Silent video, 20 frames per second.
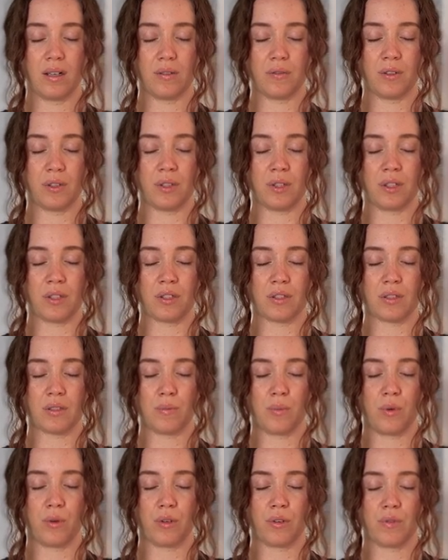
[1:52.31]
Feeling the
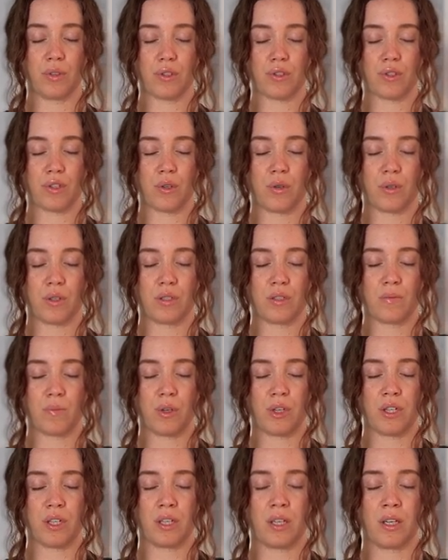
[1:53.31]
support of your shoulders,
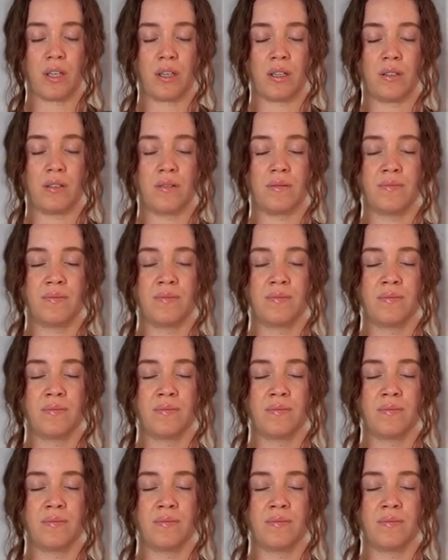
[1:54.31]
breathing in